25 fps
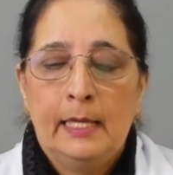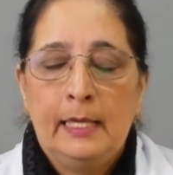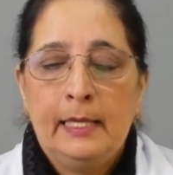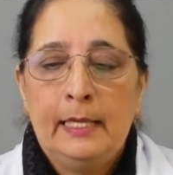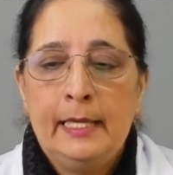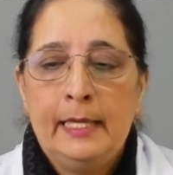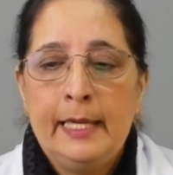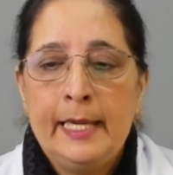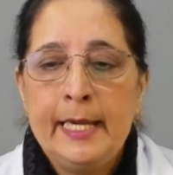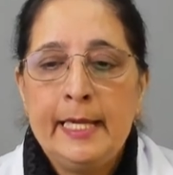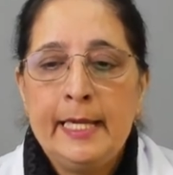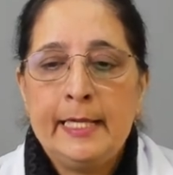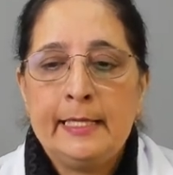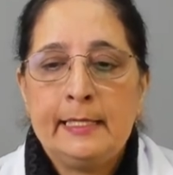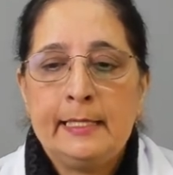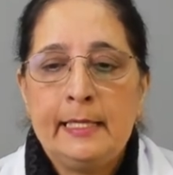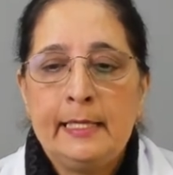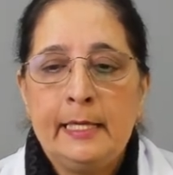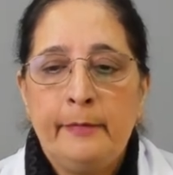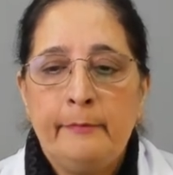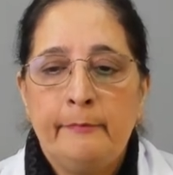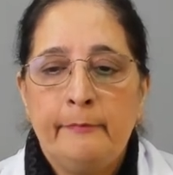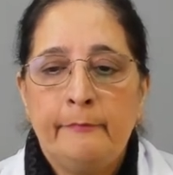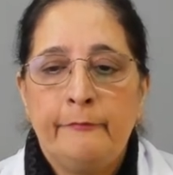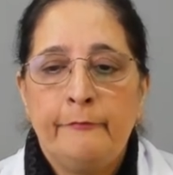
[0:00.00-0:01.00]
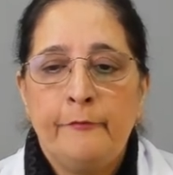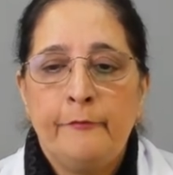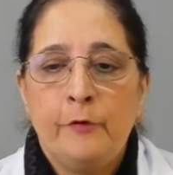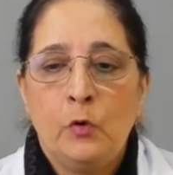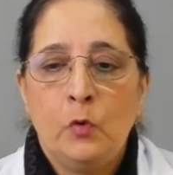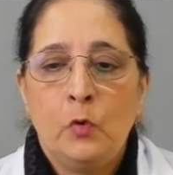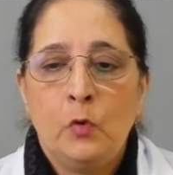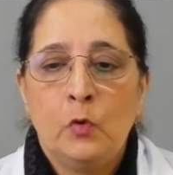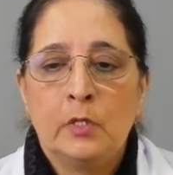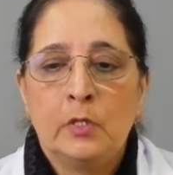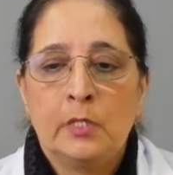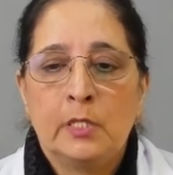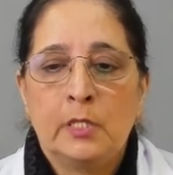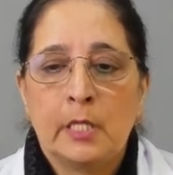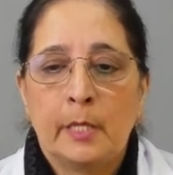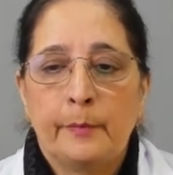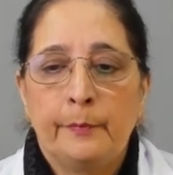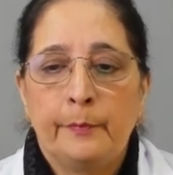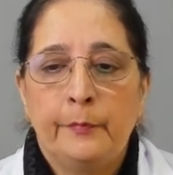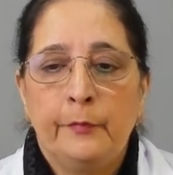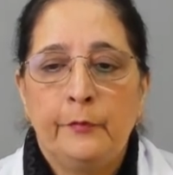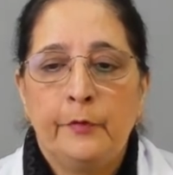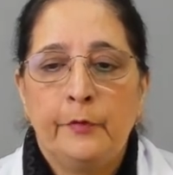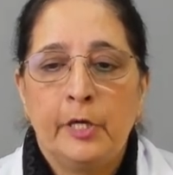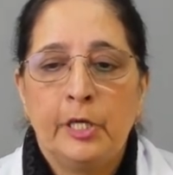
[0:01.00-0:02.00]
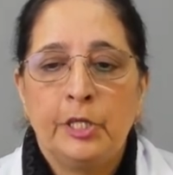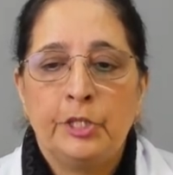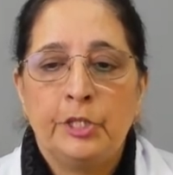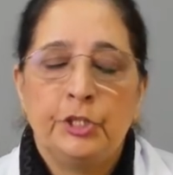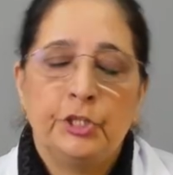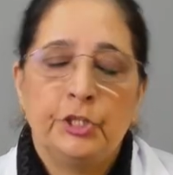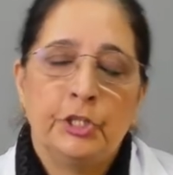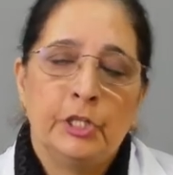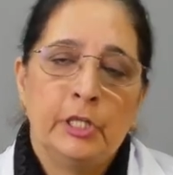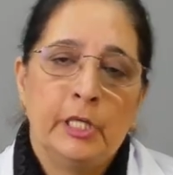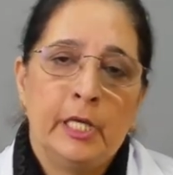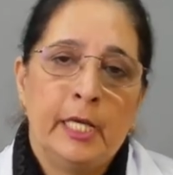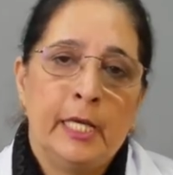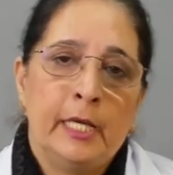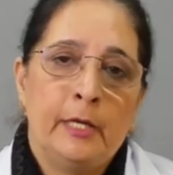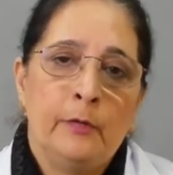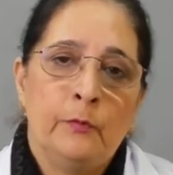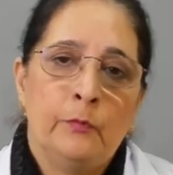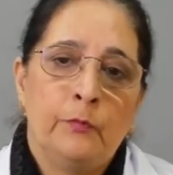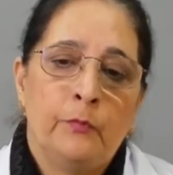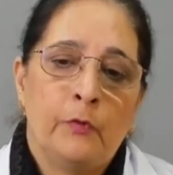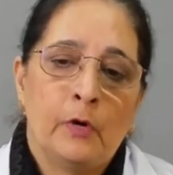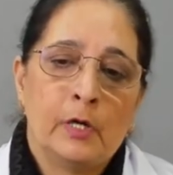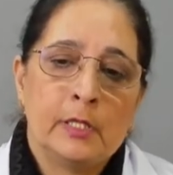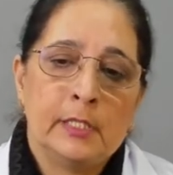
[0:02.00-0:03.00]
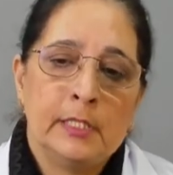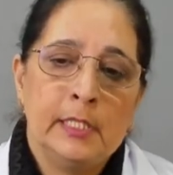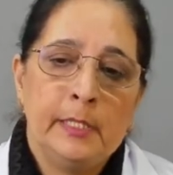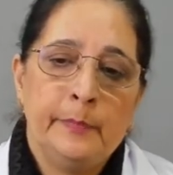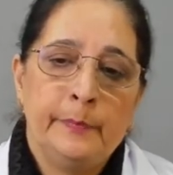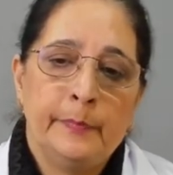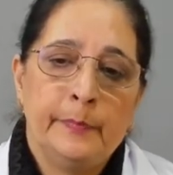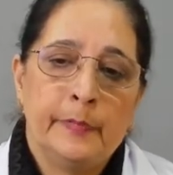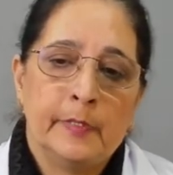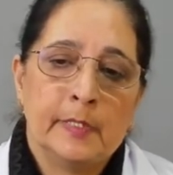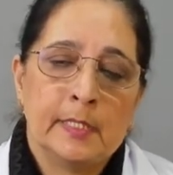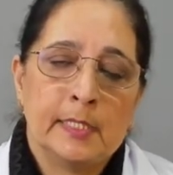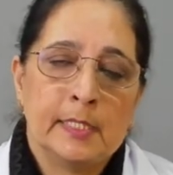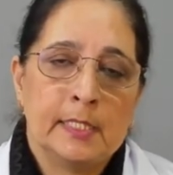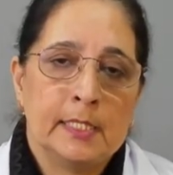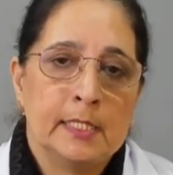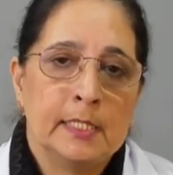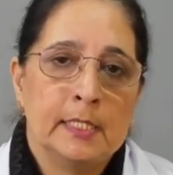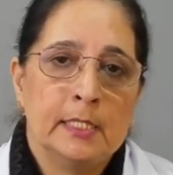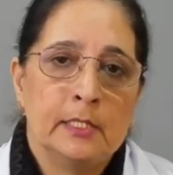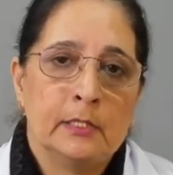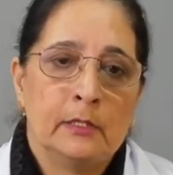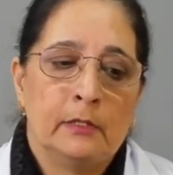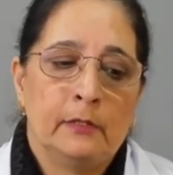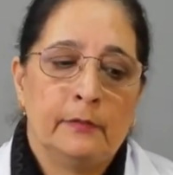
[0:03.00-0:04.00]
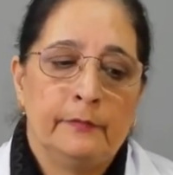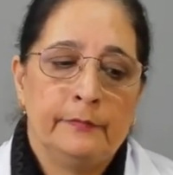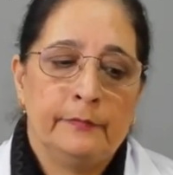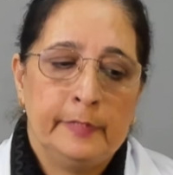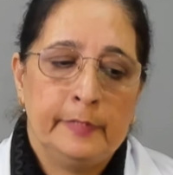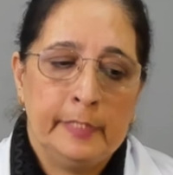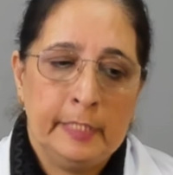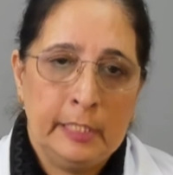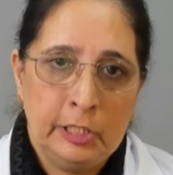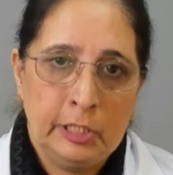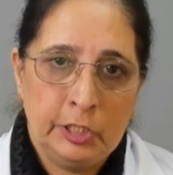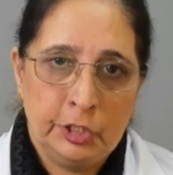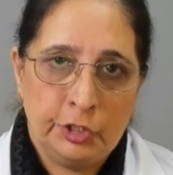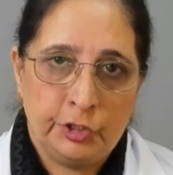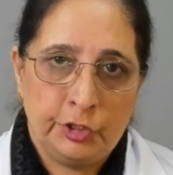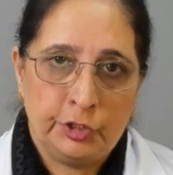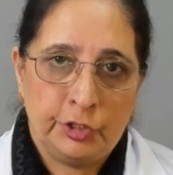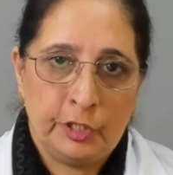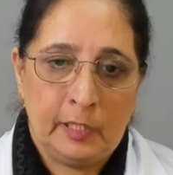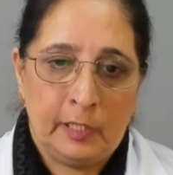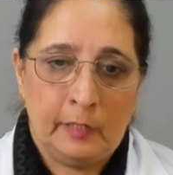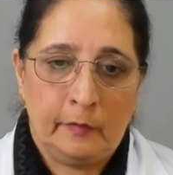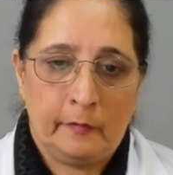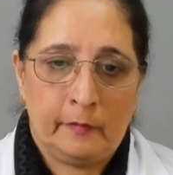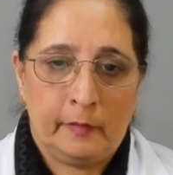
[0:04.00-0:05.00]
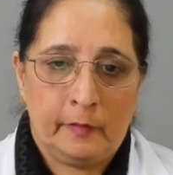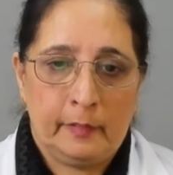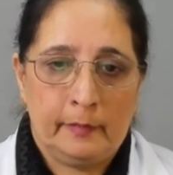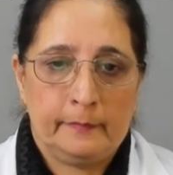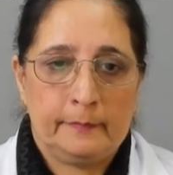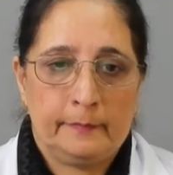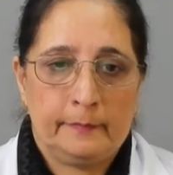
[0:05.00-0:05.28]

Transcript: Late lymph node suppuration in 40% of the children.